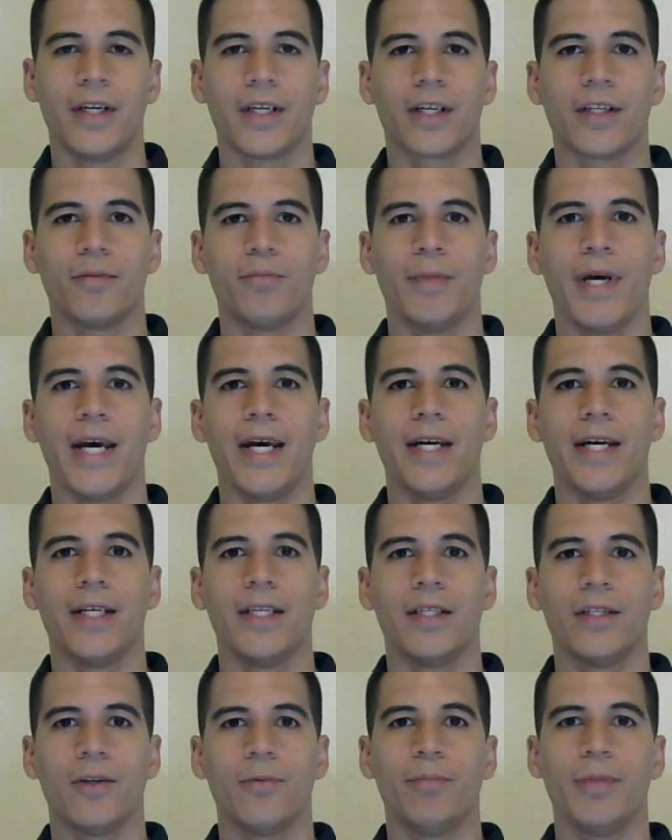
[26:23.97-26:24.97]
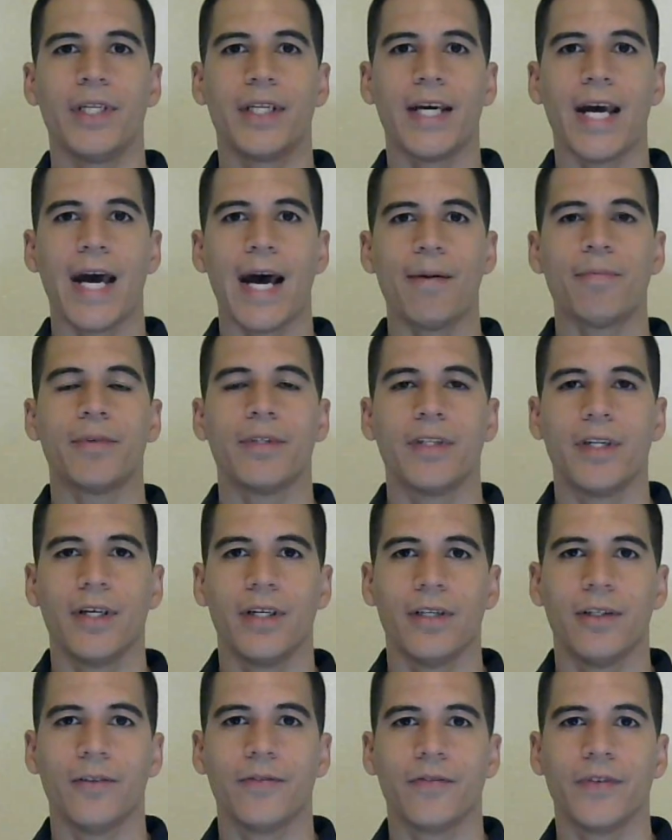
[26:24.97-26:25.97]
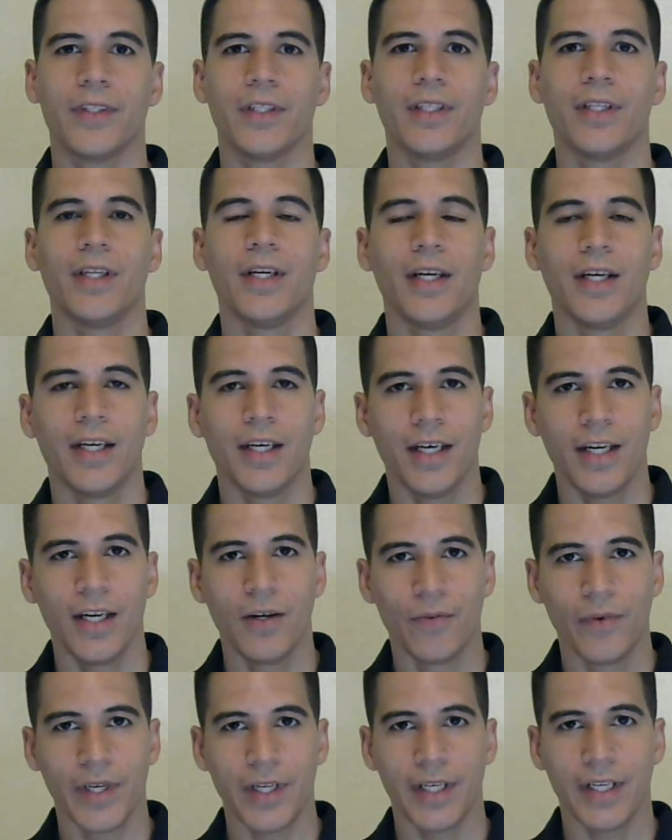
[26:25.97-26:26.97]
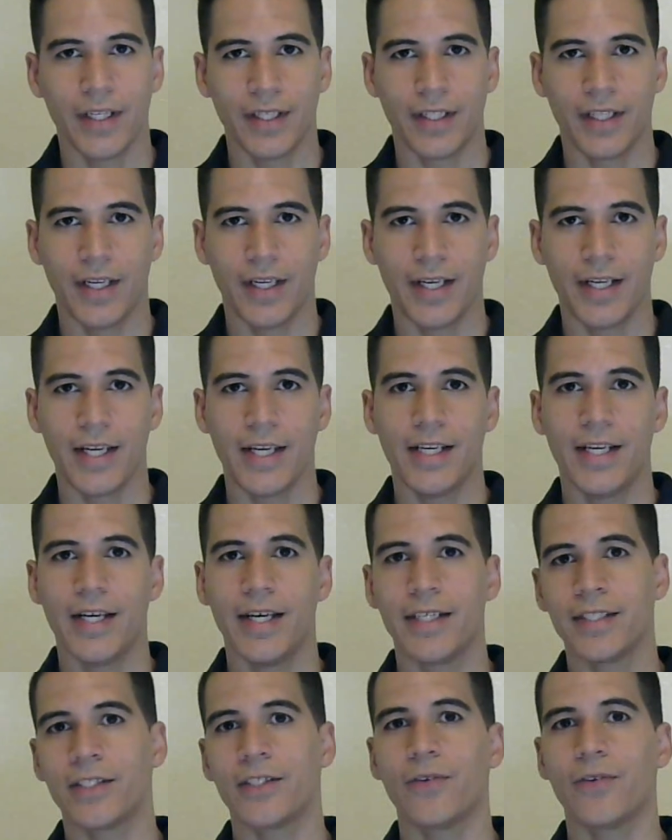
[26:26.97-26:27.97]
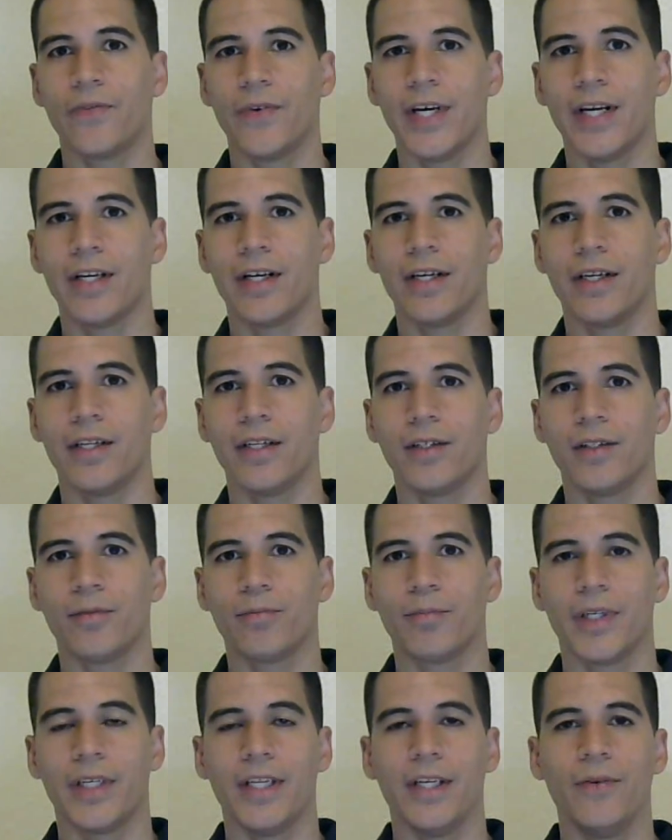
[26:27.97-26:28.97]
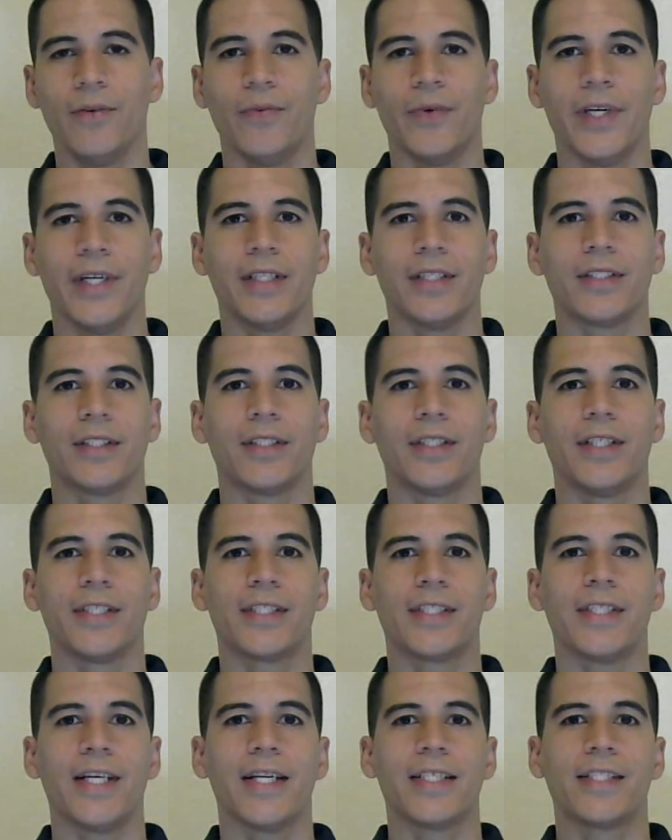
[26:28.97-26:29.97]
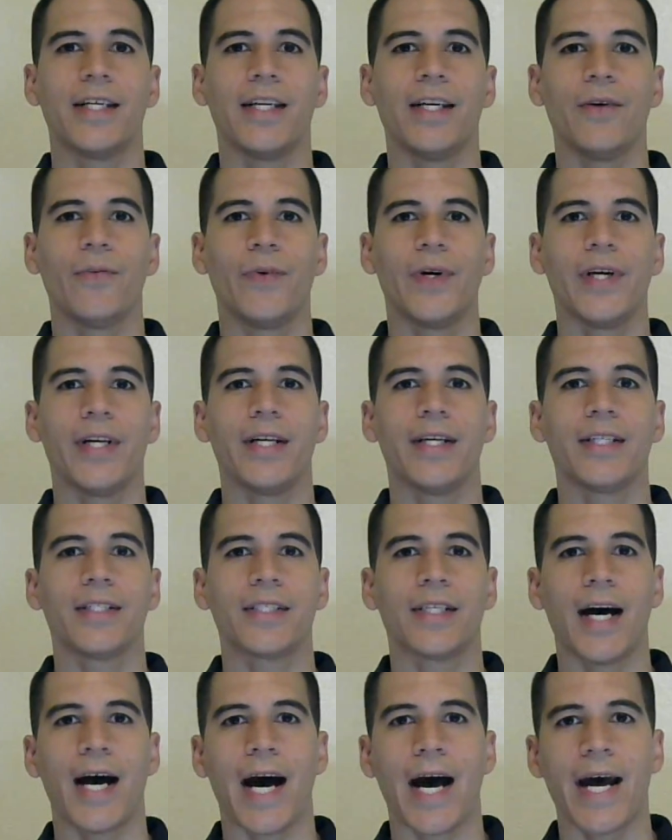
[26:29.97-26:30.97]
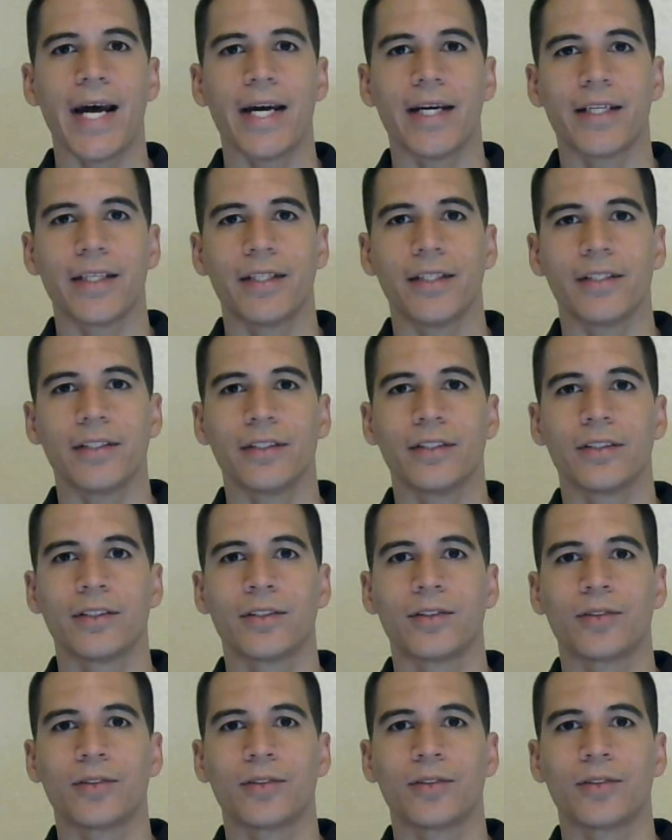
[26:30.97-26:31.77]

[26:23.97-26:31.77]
command or be captain of, and he went in and he didn't surrender, but it says that he went into hiding